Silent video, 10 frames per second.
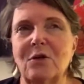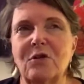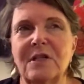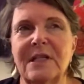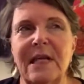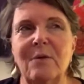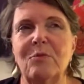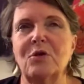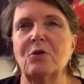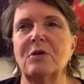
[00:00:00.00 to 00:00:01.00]
So to see
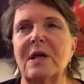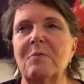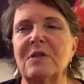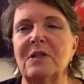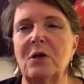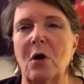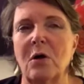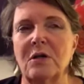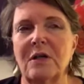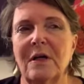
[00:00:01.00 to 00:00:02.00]
him and talk to him is
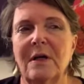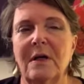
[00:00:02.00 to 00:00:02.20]
not